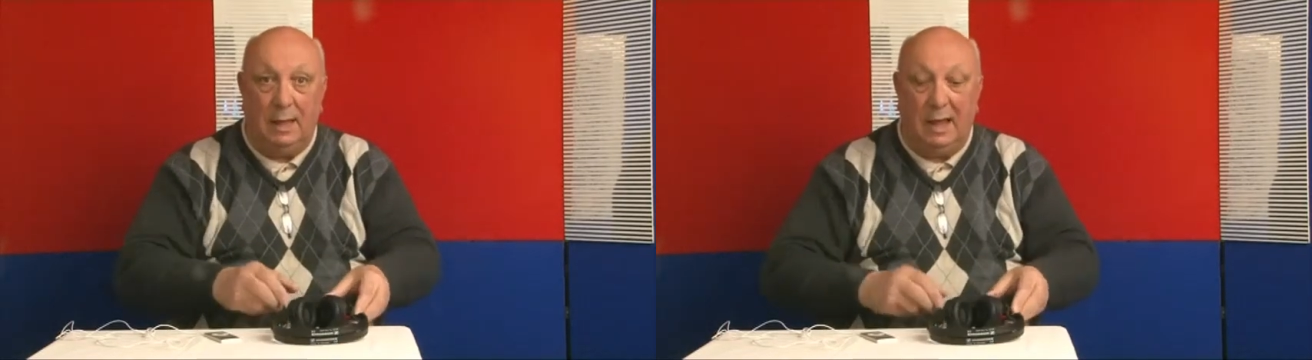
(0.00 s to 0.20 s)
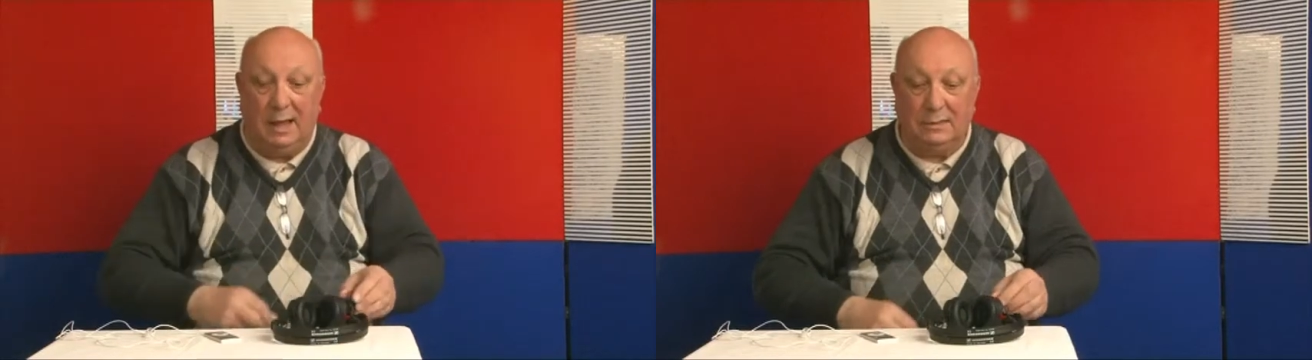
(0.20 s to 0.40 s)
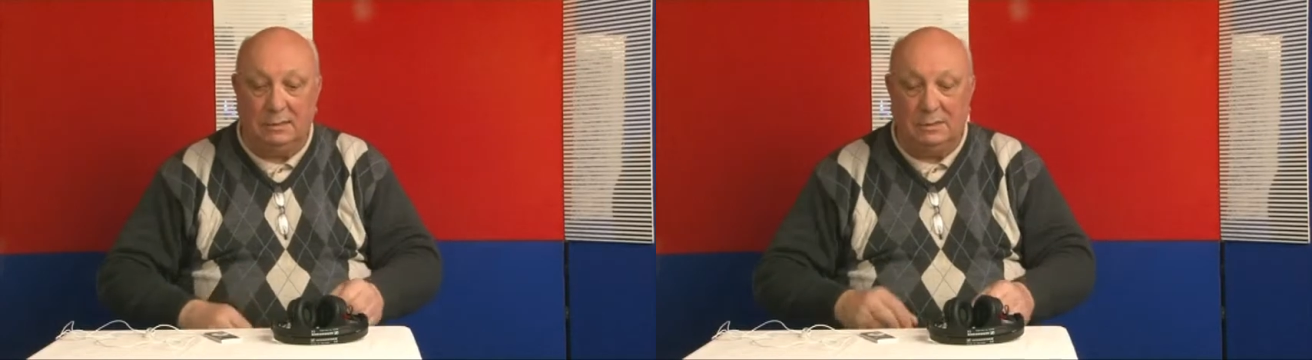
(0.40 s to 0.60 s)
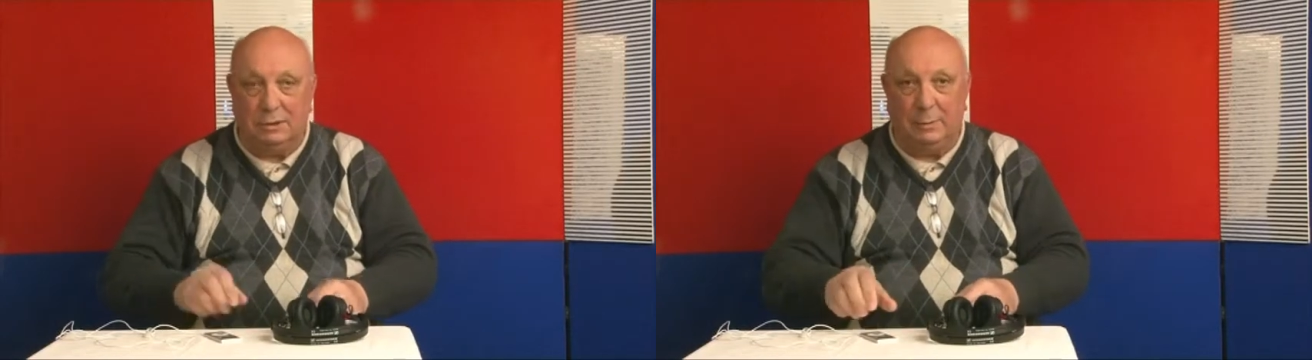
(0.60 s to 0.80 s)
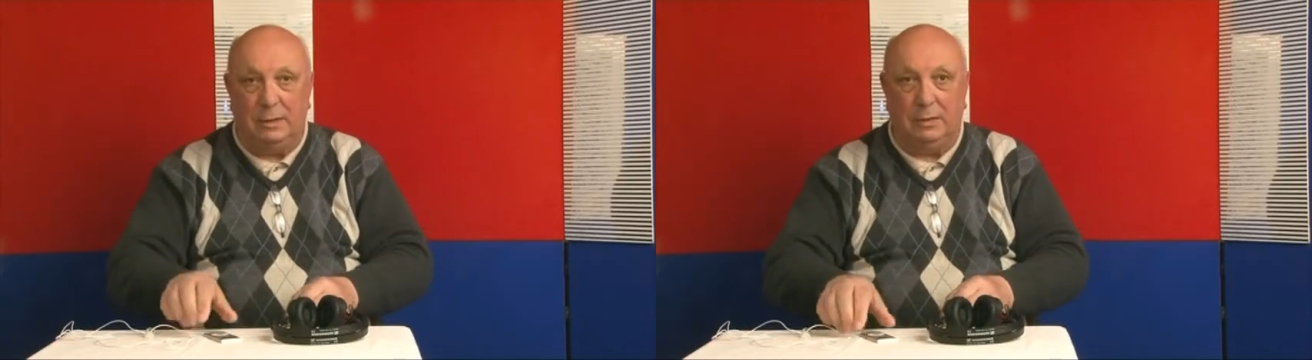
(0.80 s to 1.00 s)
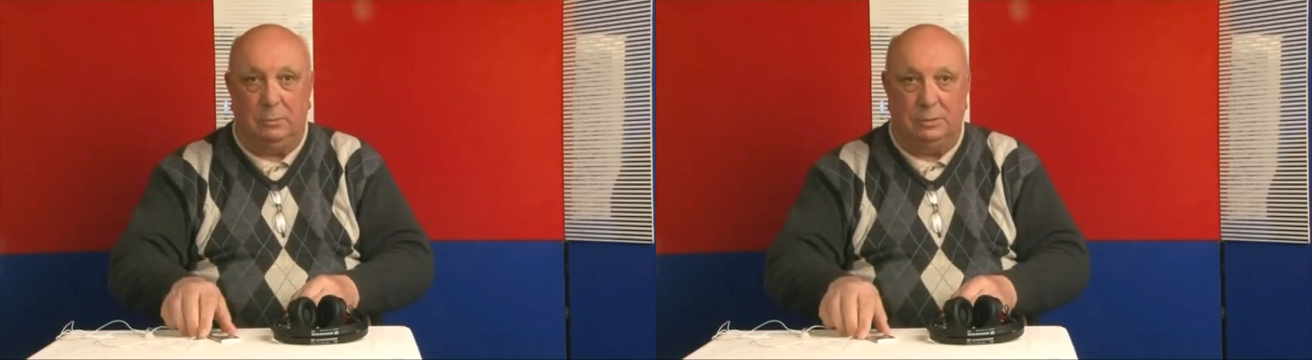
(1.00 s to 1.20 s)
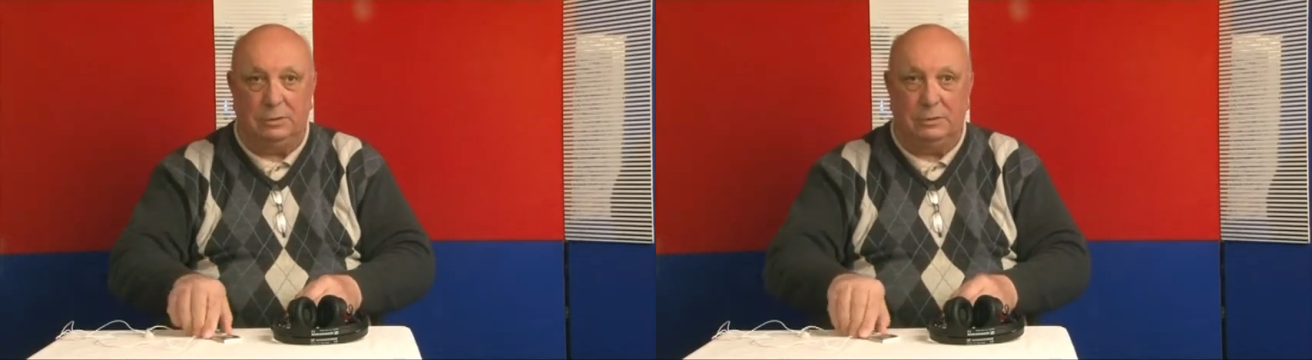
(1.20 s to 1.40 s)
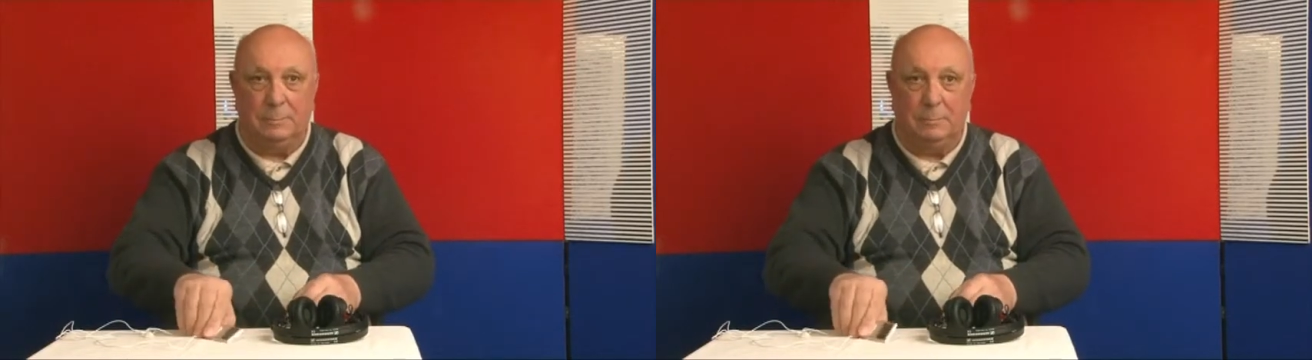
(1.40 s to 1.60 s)
and
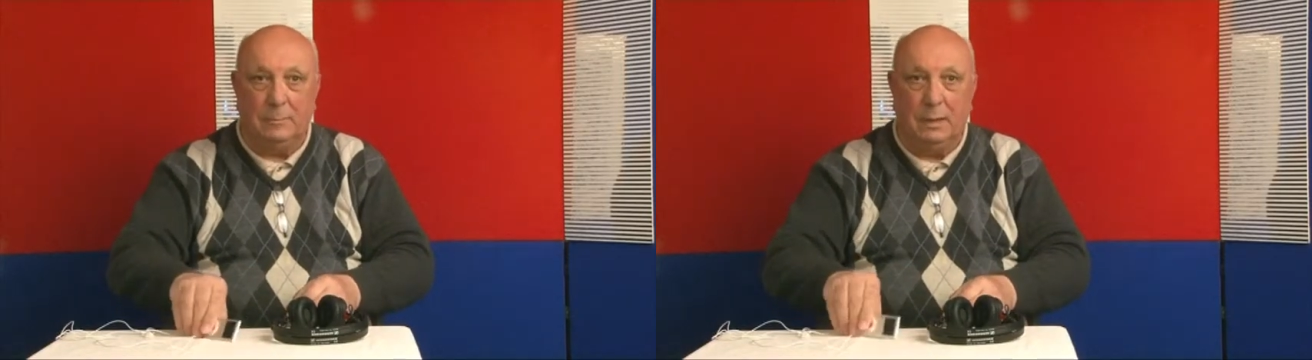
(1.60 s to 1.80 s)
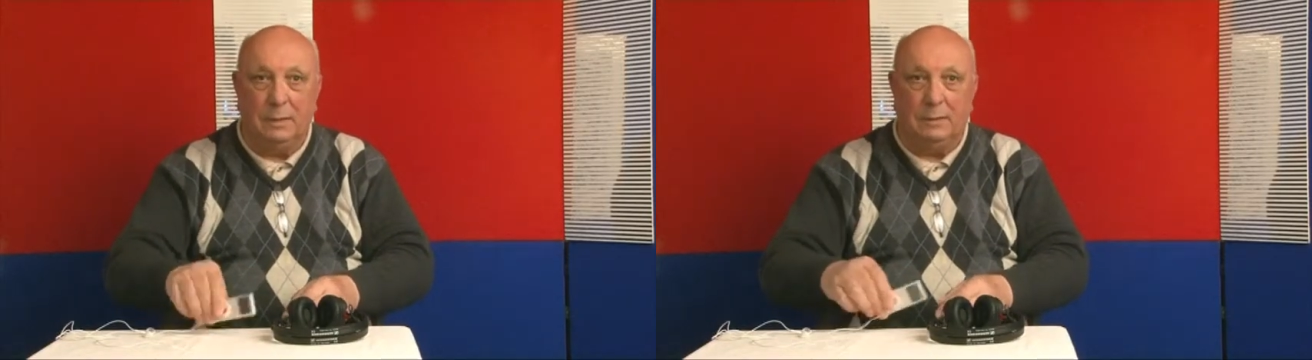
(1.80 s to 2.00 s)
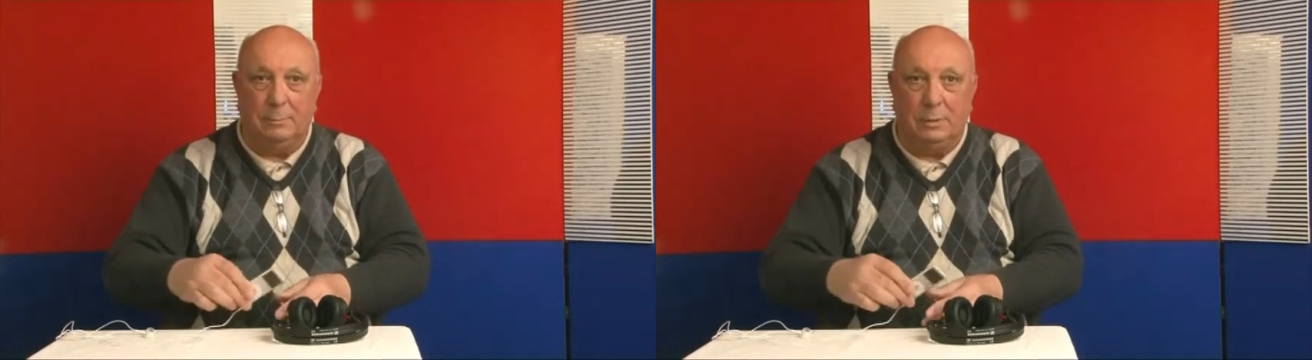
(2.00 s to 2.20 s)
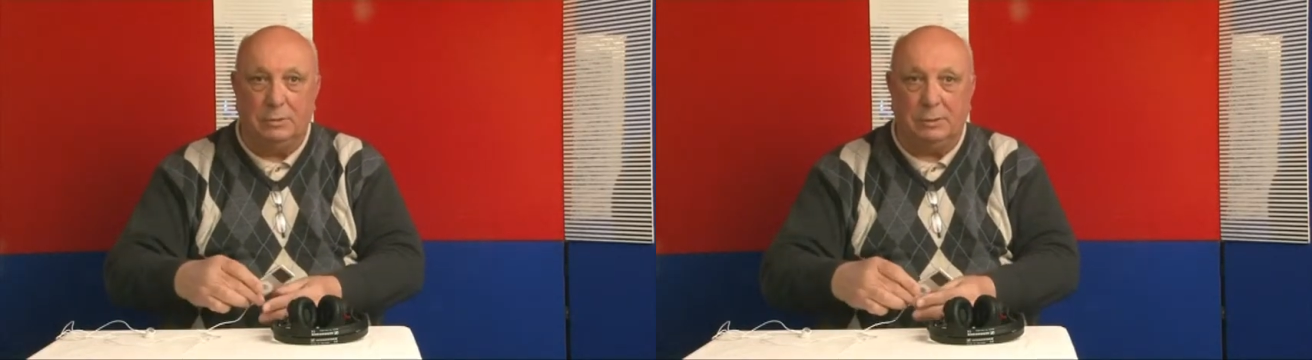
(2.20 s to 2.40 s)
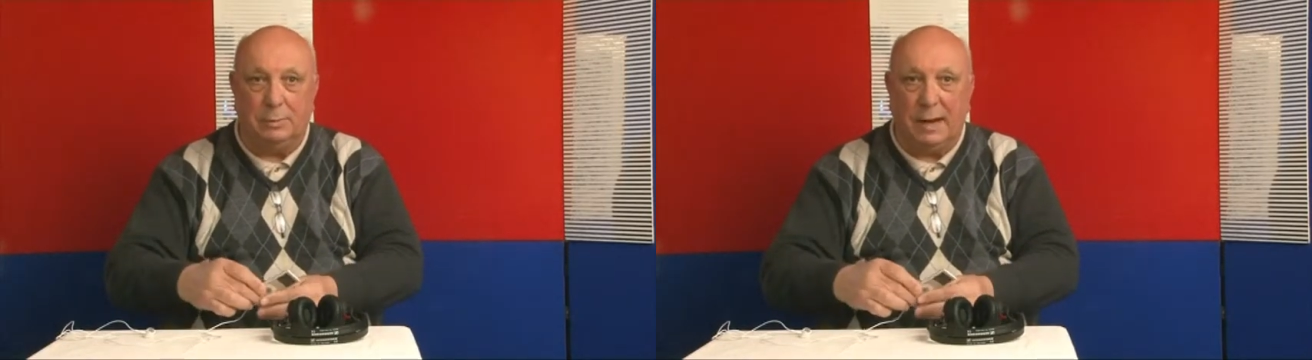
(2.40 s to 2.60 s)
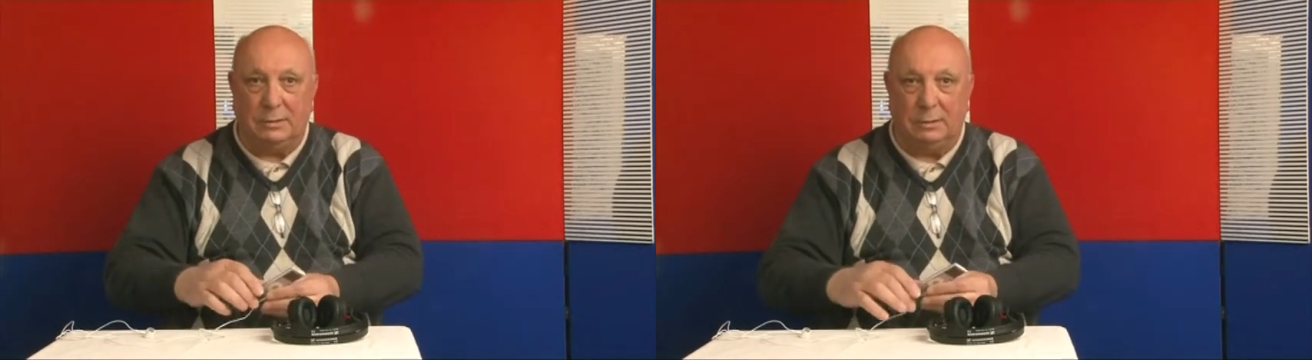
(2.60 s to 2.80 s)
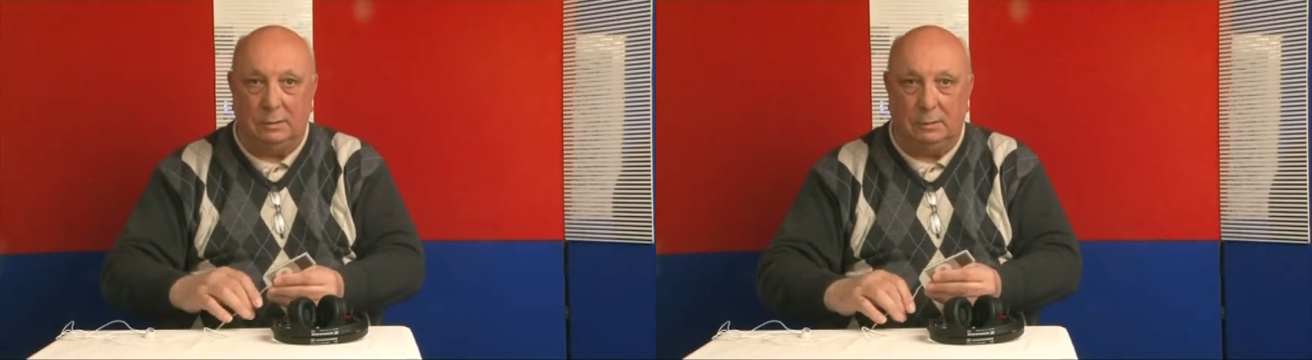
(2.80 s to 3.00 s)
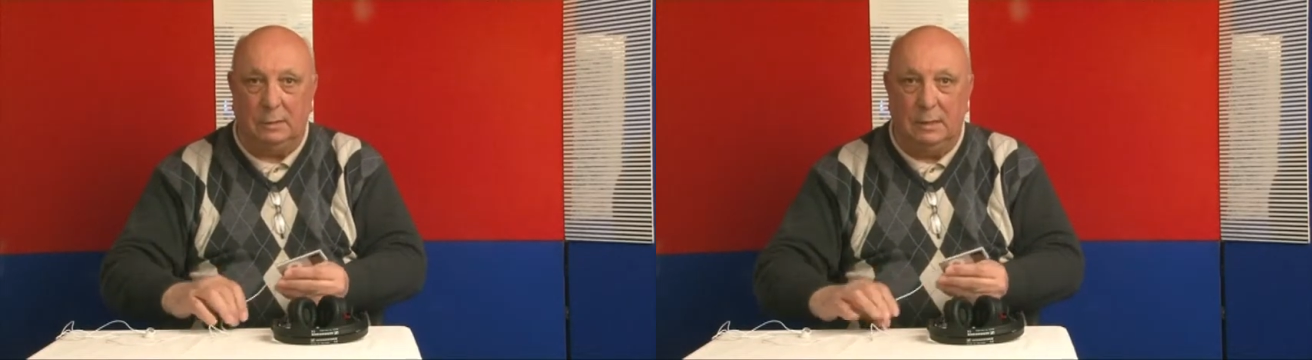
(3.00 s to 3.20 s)
conspicuous. The most
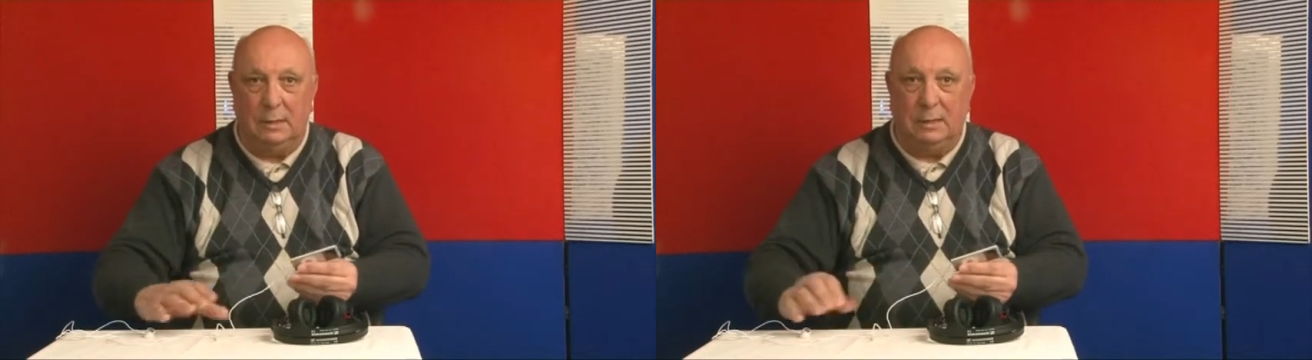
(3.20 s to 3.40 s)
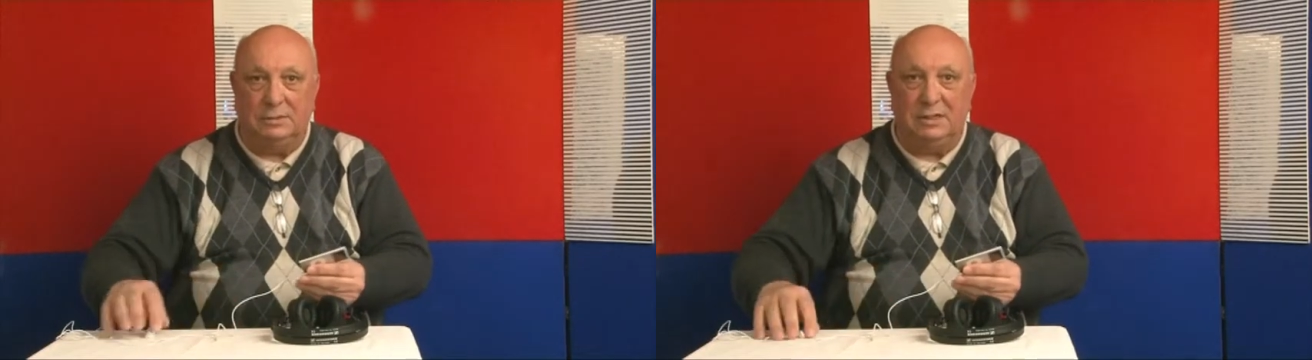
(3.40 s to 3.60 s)
practical is